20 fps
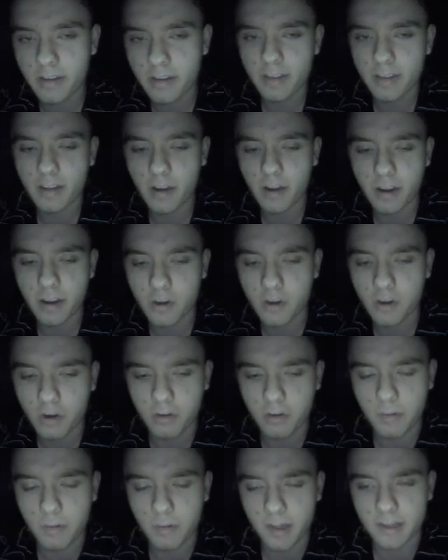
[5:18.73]
Like, and
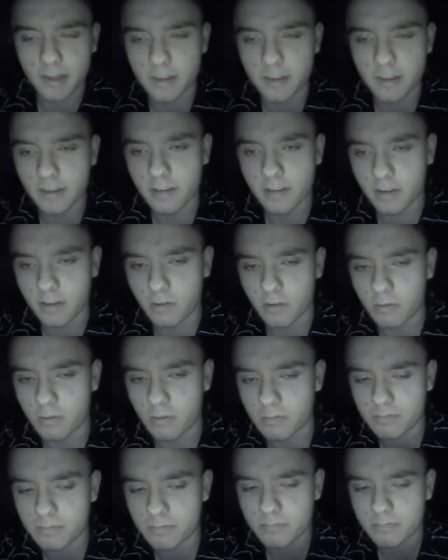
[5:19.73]
showed me, like, the little,
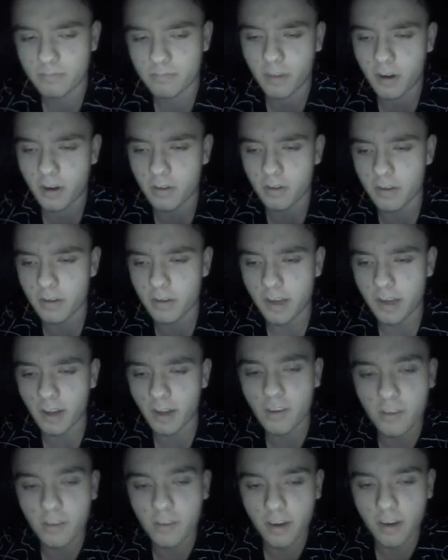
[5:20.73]
you know, the
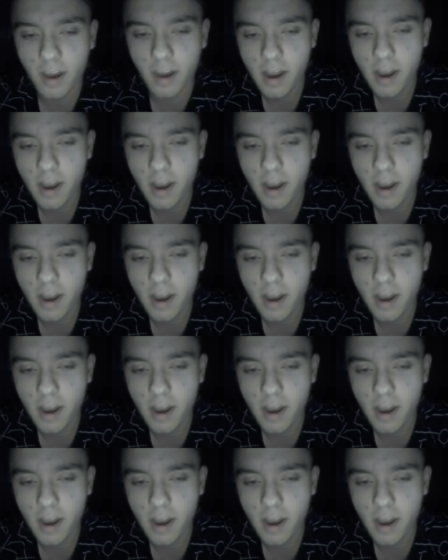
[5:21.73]
text.